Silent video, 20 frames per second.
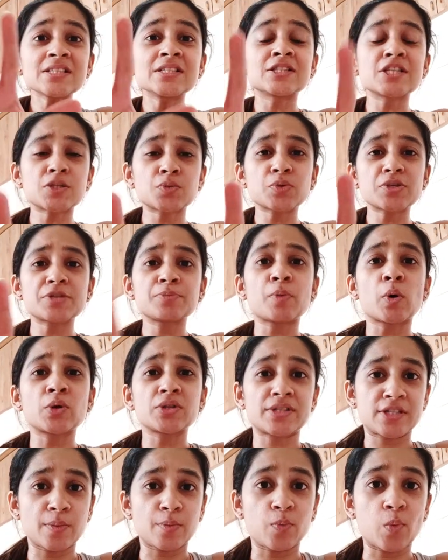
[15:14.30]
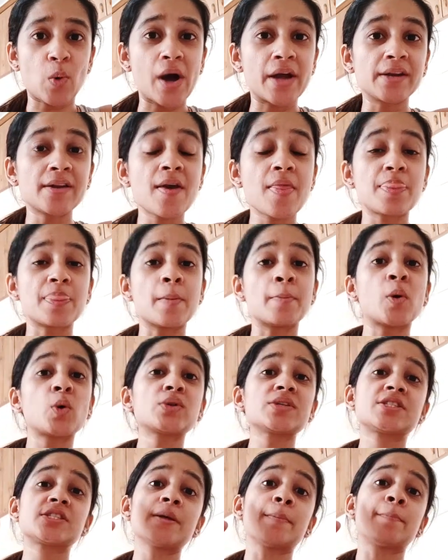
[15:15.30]
This was bonus tip 1. The
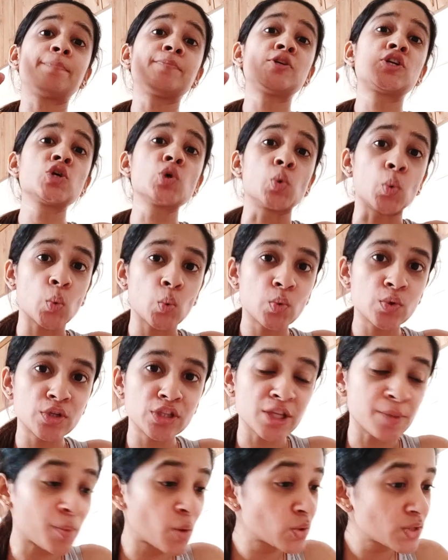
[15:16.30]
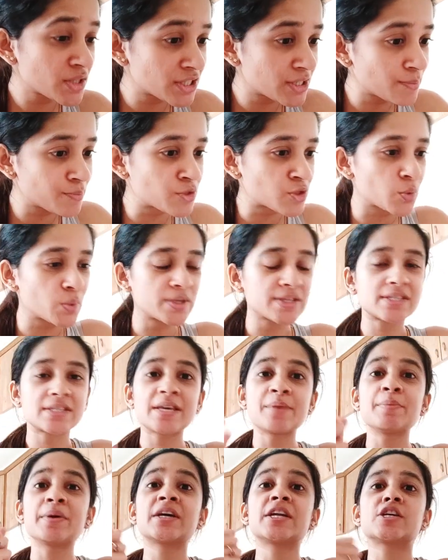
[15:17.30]
bonus tip 2. The bonus tip 2 is
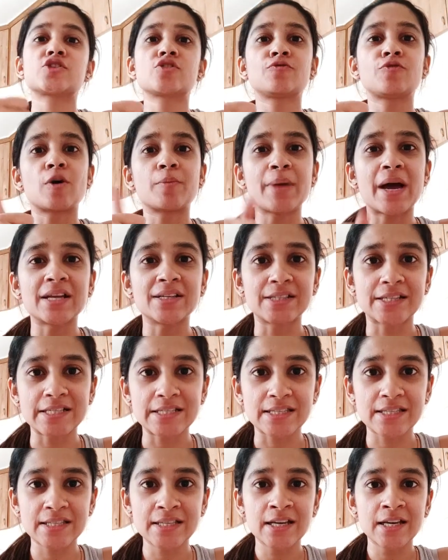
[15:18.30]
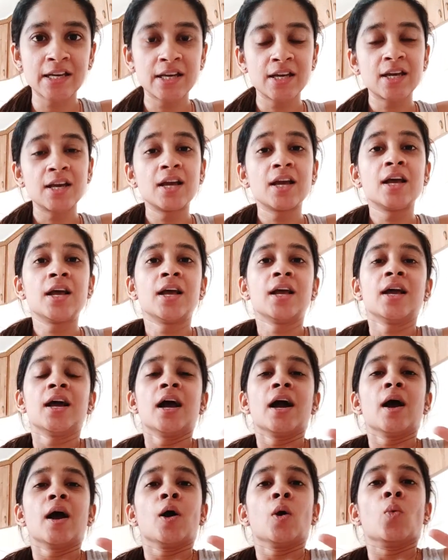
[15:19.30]
immigration formalities.
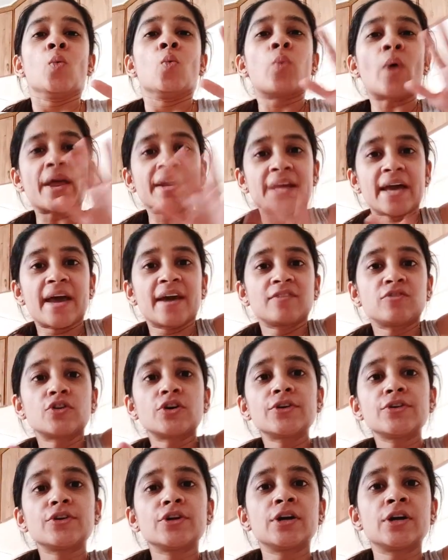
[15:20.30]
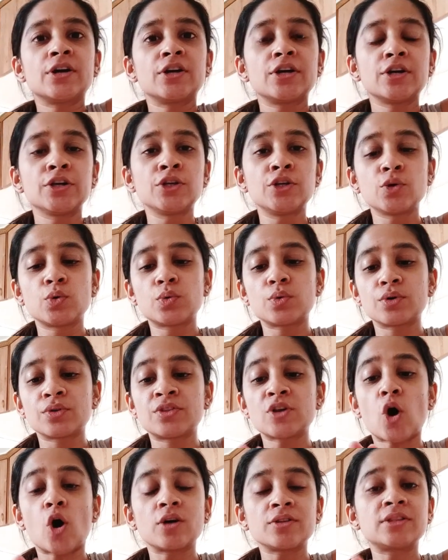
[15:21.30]
Whenever
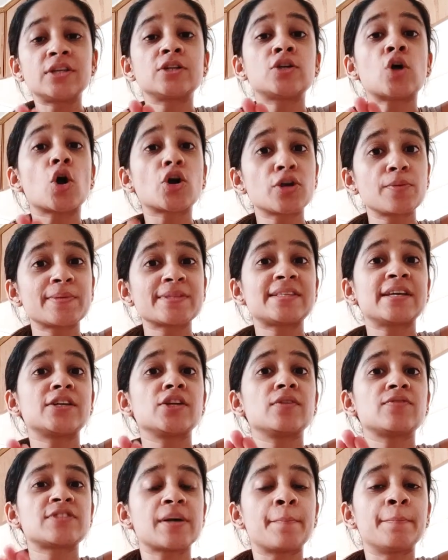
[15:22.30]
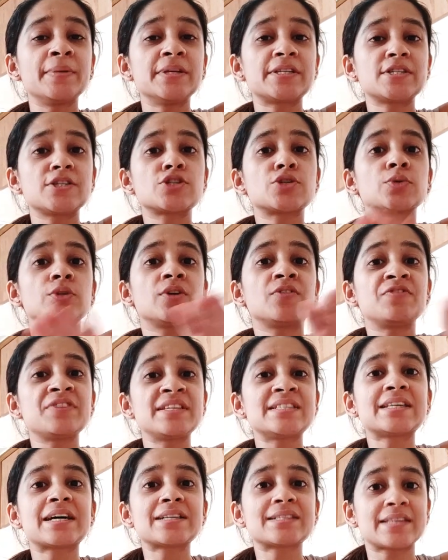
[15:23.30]
the documents that you have submitted to the
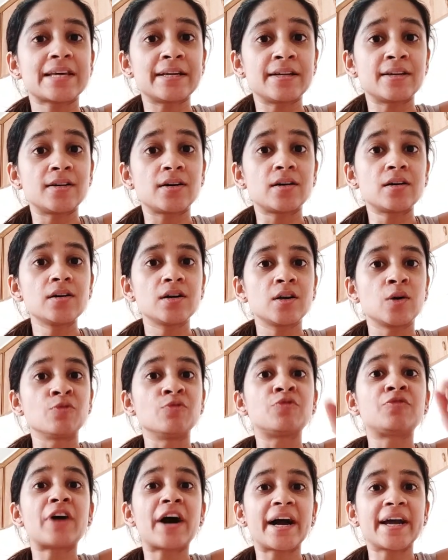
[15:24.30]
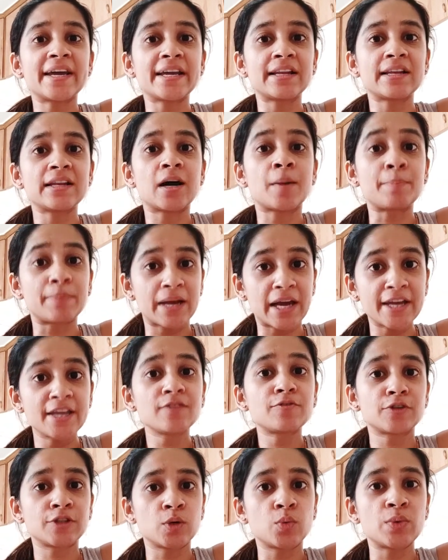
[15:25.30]
visa center while
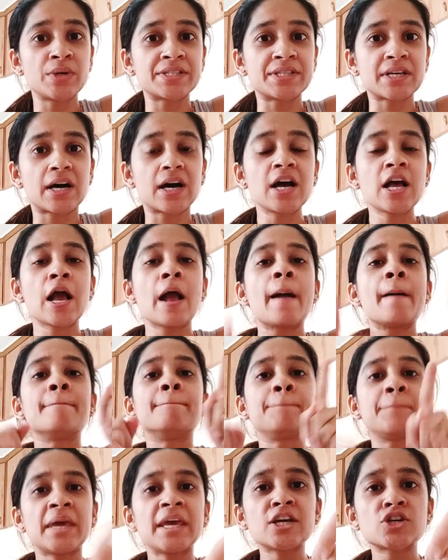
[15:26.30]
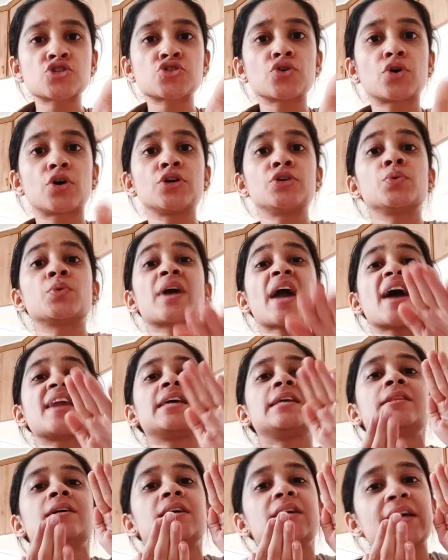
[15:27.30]
applying for the visa, make sure you
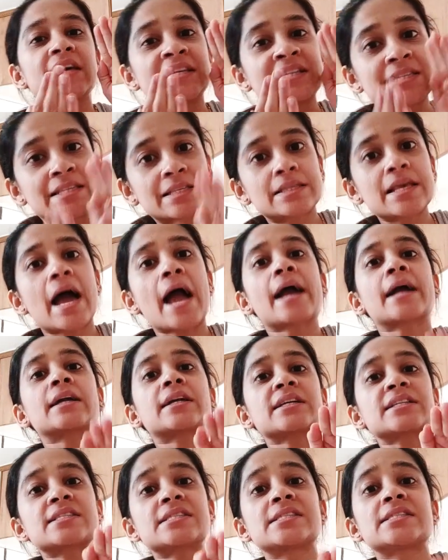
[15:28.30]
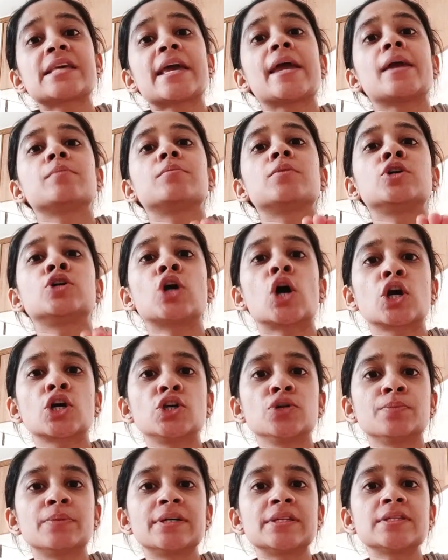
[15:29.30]
carry the exact same
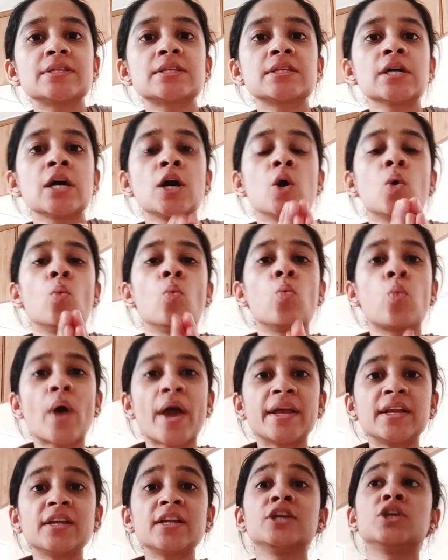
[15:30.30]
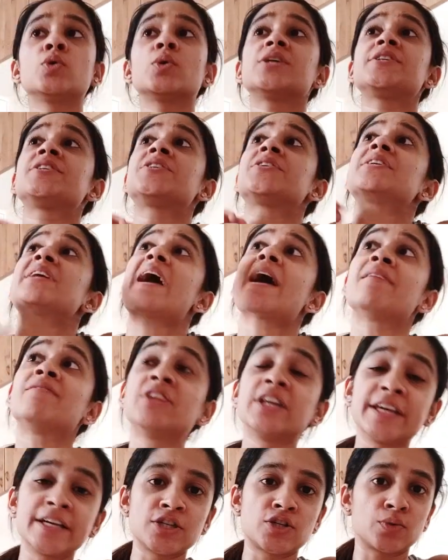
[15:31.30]
documents when you are
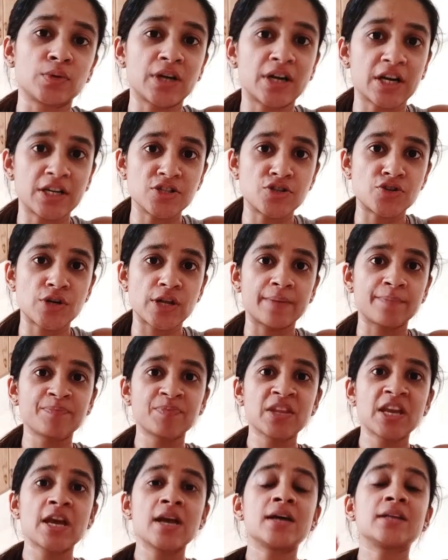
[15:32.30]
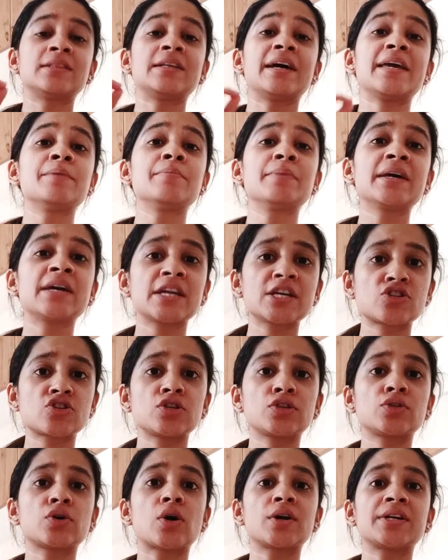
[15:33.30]
traveling to the country. The
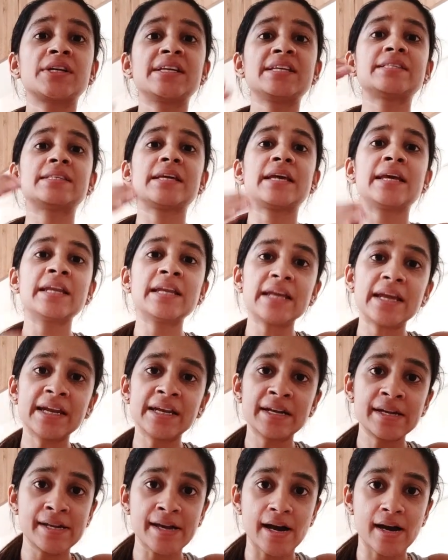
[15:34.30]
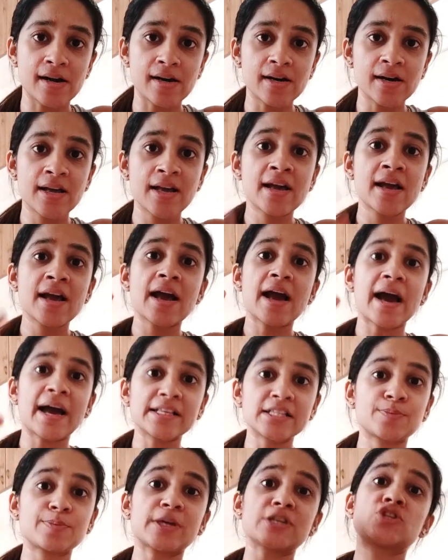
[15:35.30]
immigration authorities in India,
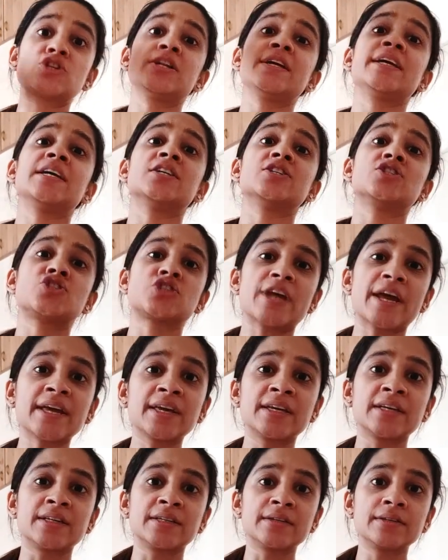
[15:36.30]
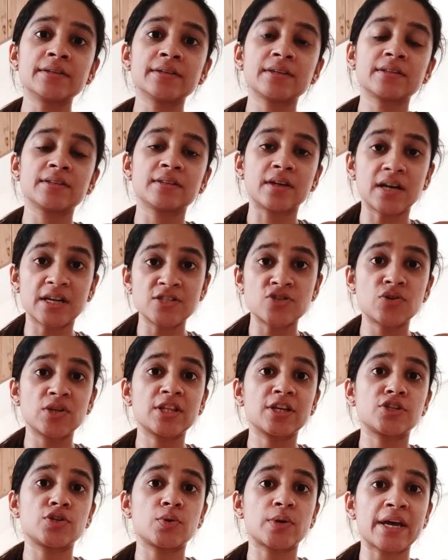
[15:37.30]
and especially in Schengen, the country
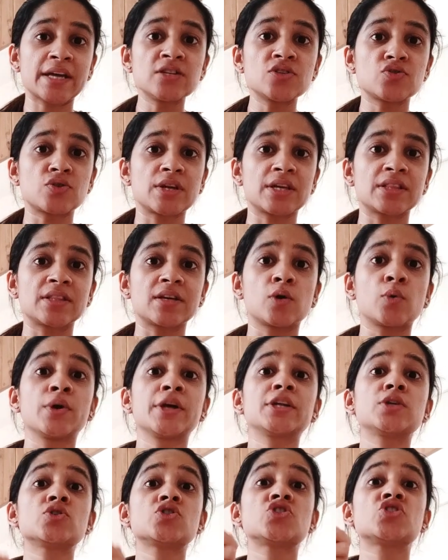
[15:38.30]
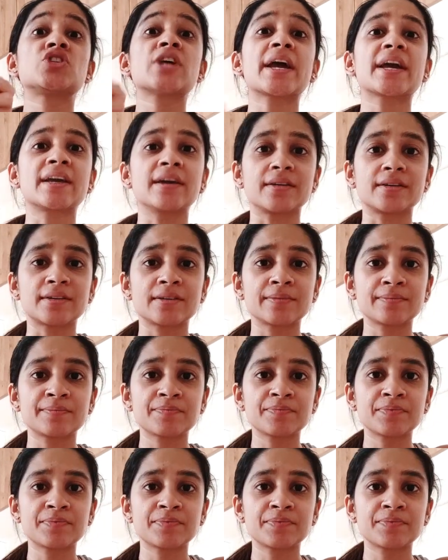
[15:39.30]
that you're entering, they're going to check it,